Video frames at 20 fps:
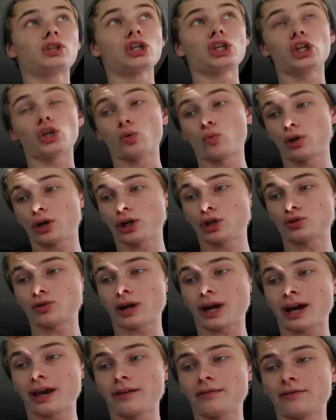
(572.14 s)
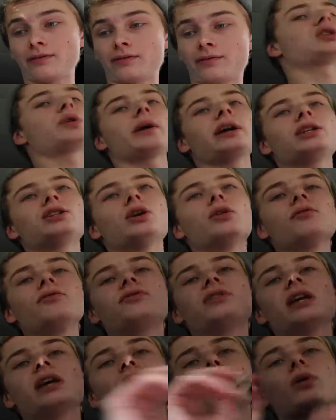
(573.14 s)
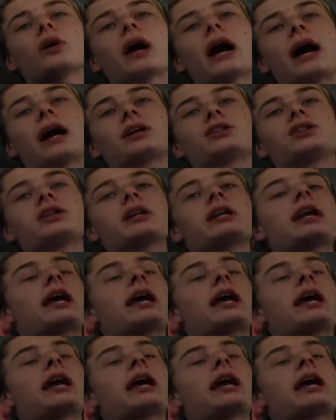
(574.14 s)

Do you wanna drive? So I don't think we're actually